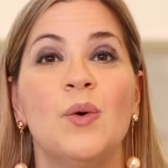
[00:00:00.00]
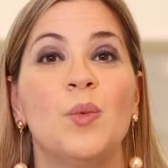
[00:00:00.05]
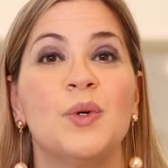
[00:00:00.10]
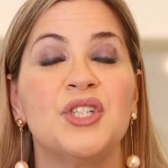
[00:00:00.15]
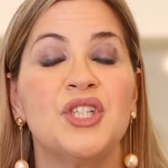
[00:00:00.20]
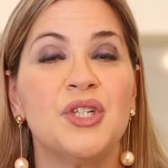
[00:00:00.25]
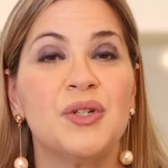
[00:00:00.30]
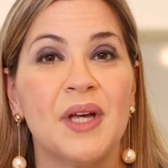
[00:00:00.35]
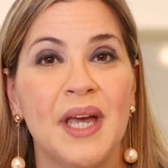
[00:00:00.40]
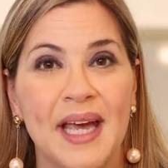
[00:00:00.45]

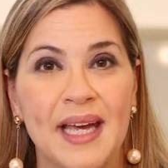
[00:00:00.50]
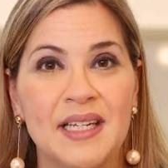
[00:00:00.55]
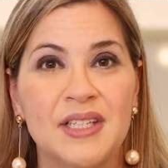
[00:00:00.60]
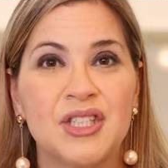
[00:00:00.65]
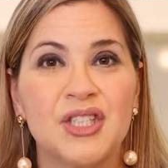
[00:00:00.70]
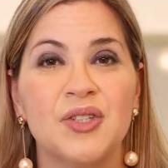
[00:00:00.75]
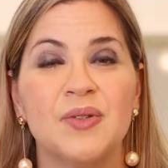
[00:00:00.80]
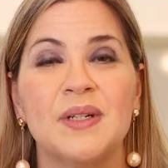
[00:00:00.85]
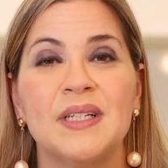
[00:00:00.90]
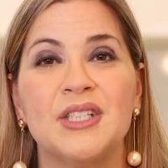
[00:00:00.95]
What you can
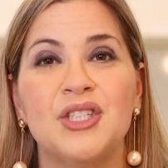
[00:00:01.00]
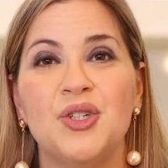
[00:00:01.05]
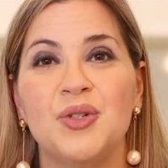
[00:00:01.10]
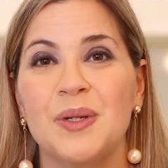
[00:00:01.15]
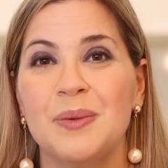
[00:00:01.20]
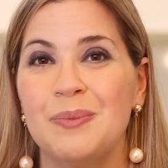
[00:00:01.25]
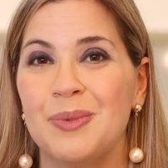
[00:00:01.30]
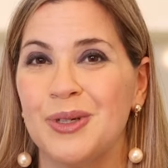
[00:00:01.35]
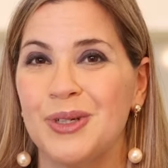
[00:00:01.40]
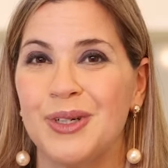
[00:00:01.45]
do do is you
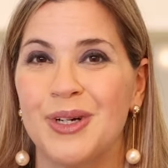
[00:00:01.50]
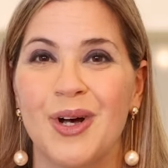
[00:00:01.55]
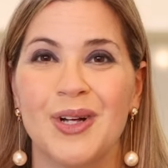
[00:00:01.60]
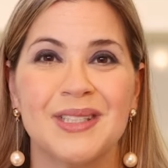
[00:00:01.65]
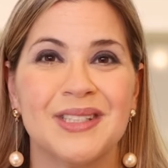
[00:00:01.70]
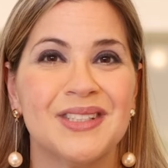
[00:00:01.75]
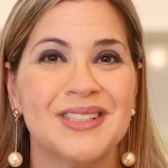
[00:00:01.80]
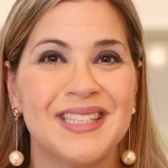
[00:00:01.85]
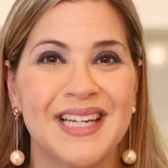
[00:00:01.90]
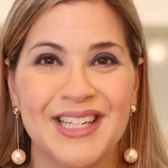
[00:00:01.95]
can book a
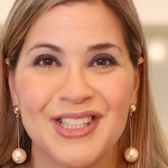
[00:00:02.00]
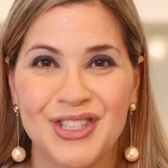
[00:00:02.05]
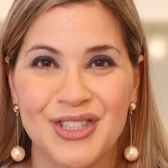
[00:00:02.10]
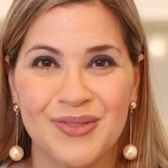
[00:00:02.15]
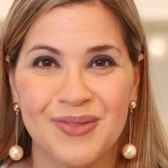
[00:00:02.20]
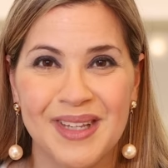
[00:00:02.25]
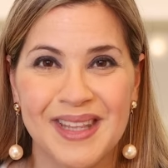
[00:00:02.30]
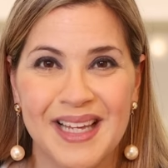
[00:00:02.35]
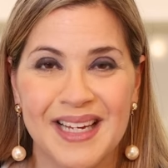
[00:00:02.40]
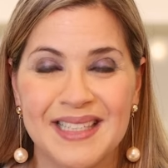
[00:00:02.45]

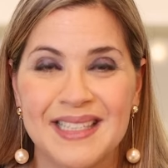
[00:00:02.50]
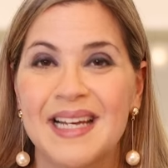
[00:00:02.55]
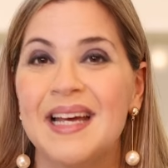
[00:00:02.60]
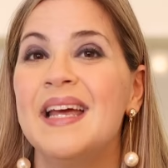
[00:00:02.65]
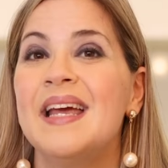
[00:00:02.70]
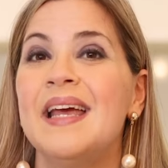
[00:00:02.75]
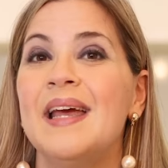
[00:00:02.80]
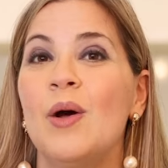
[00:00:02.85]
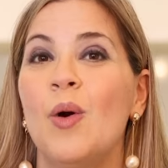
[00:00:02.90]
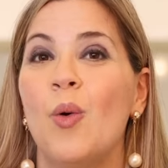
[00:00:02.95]
consultation with us
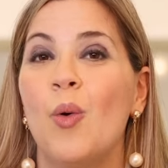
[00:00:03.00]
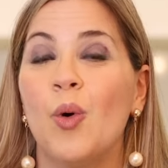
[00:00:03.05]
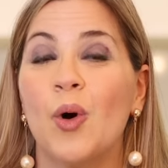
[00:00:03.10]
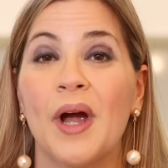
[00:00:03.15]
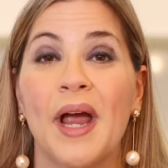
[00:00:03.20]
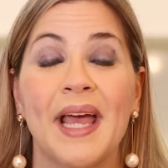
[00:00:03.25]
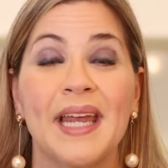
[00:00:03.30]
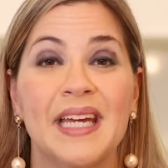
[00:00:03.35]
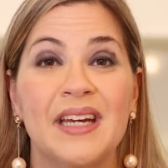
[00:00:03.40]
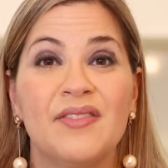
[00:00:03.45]

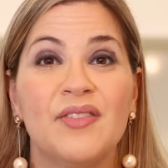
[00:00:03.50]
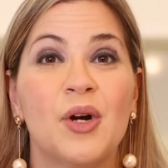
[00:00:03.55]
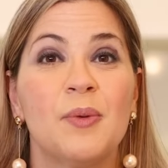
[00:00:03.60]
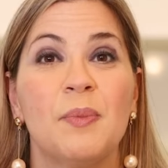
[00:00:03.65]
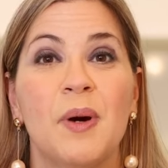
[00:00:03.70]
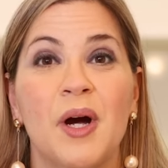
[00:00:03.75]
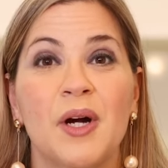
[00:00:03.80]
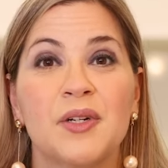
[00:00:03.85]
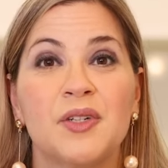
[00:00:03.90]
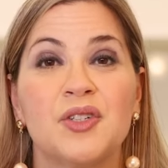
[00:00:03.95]
or any of our
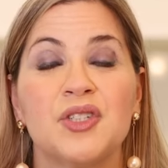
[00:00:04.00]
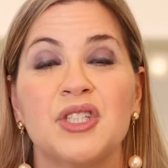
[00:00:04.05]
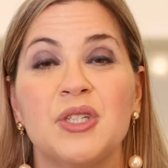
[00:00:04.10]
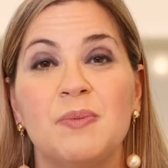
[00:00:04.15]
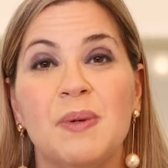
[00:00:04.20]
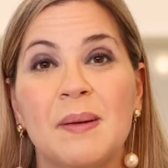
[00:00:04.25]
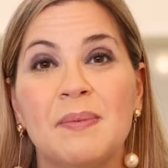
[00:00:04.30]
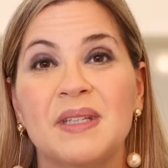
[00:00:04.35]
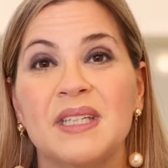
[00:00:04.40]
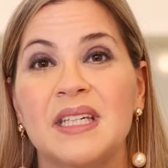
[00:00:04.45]
partners
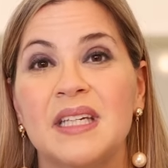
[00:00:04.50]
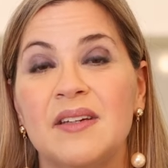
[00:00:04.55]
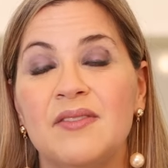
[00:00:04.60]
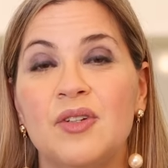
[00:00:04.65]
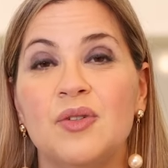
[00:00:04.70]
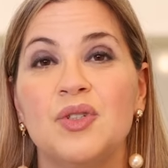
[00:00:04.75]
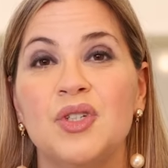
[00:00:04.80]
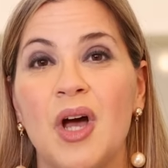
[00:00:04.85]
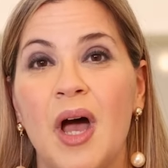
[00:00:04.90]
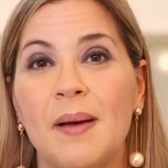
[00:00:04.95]
to be able to give
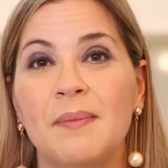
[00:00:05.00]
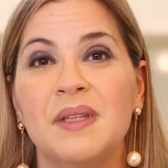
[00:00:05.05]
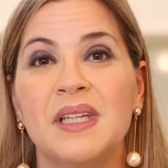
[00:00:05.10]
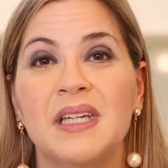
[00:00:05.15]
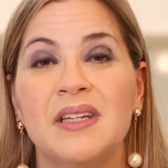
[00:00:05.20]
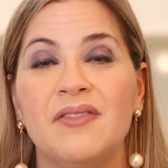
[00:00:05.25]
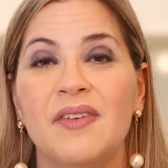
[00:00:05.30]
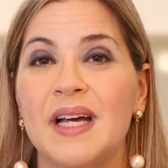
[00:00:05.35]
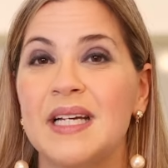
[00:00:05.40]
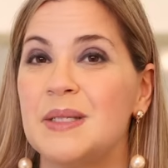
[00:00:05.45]
you
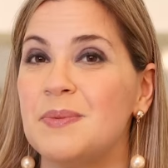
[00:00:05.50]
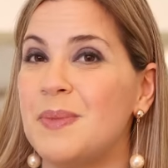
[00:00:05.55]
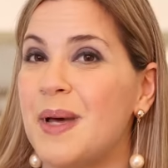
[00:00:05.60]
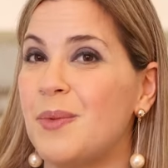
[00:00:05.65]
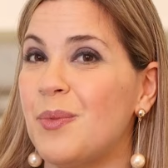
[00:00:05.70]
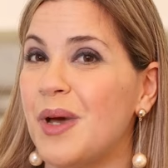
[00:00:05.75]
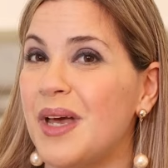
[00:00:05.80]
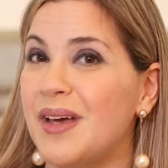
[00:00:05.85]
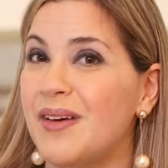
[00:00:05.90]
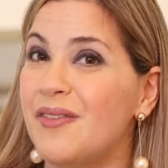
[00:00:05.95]
timely advice
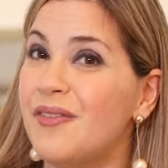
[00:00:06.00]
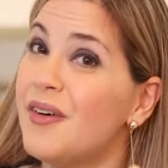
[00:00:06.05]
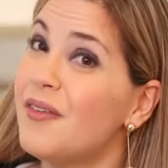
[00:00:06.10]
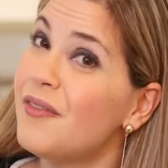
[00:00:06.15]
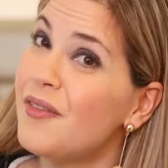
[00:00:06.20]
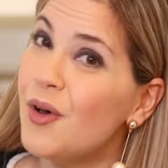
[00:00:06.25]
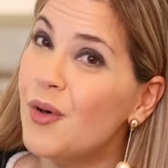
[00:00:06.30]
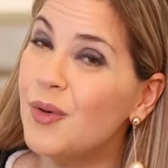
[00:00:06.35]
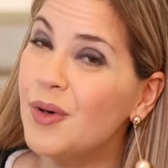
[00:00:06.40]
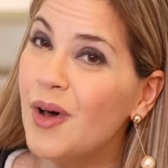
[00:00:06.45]
by way of a
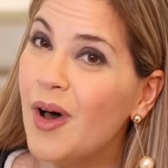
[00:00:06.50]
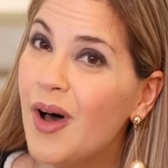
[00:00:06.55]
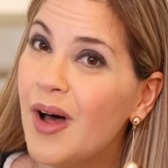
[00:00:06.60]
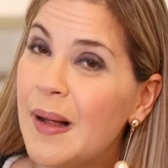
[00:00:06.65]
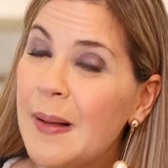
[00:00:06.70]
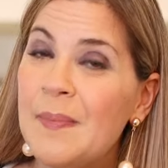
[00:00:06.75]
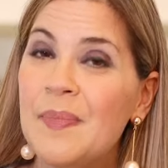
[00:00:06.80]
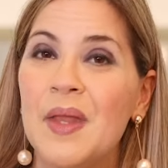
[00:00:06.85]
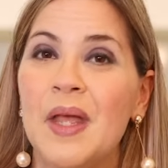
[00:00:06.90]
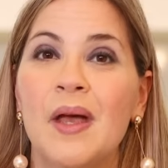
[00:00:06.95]
phone
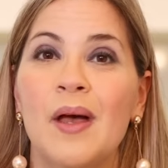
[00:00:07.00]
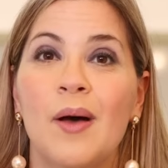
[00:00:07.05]
call.